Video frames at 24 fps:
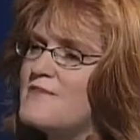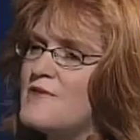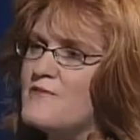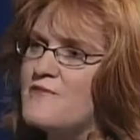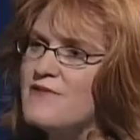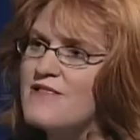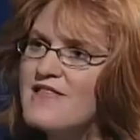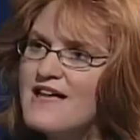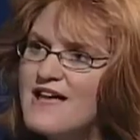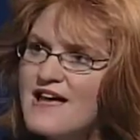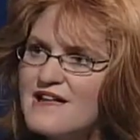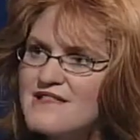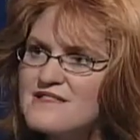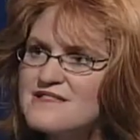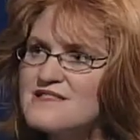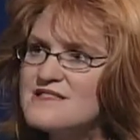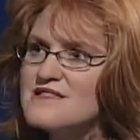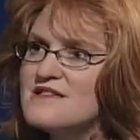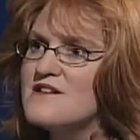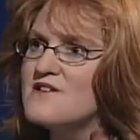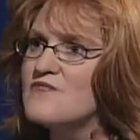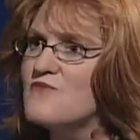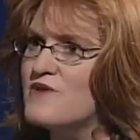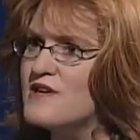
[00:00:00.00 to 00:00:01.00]
of plants
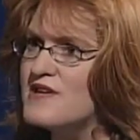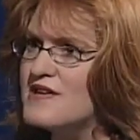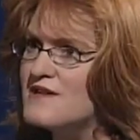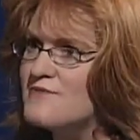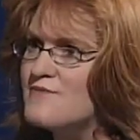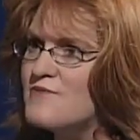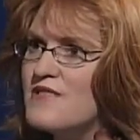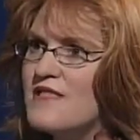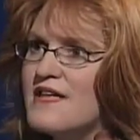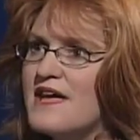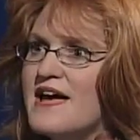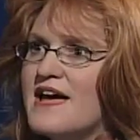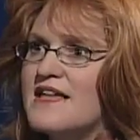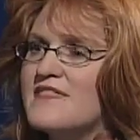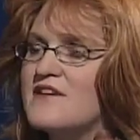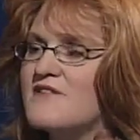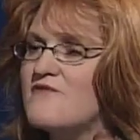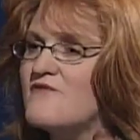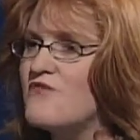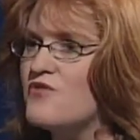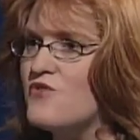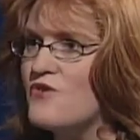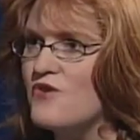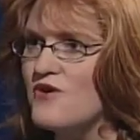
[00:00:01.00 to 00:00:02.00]
we can plant in
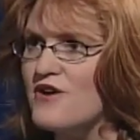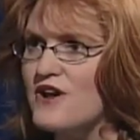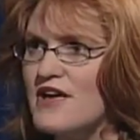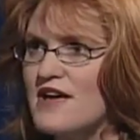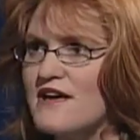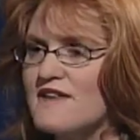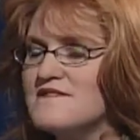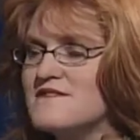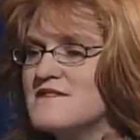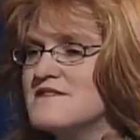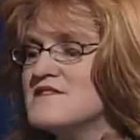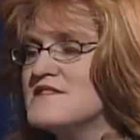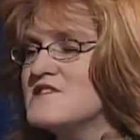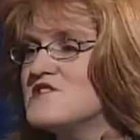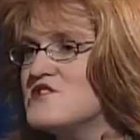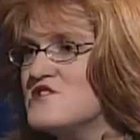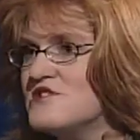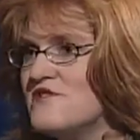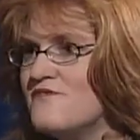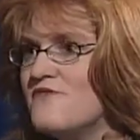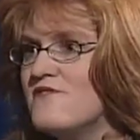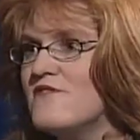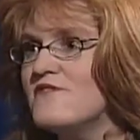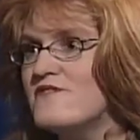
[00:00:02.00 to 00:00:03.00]
Florida since it's
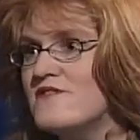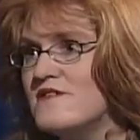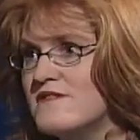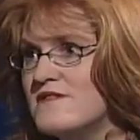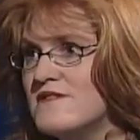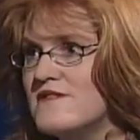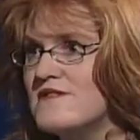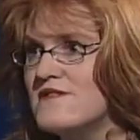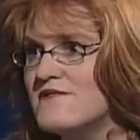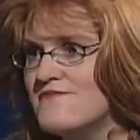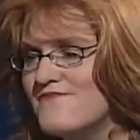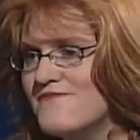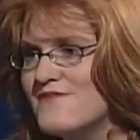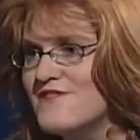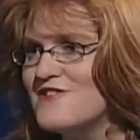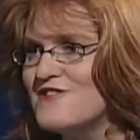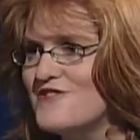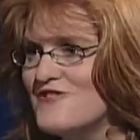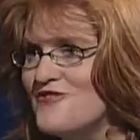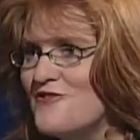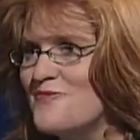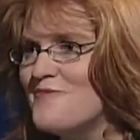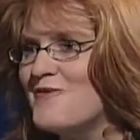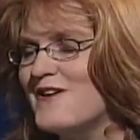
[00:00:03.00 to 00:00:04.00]
different than the
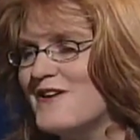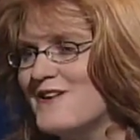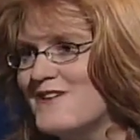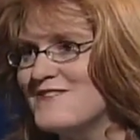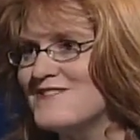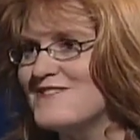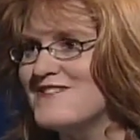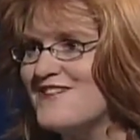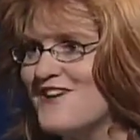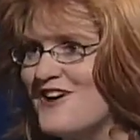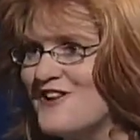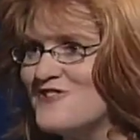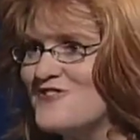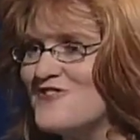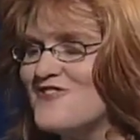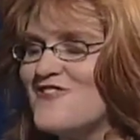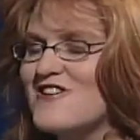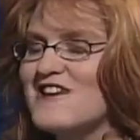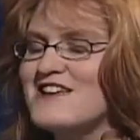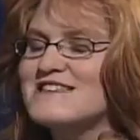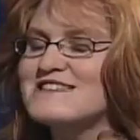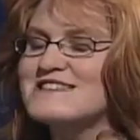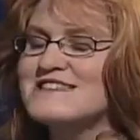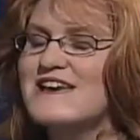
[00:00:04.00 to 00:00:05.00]
European
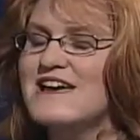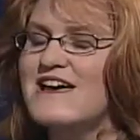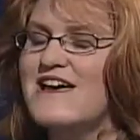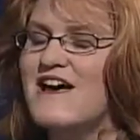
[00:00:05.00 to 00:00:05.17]
countries.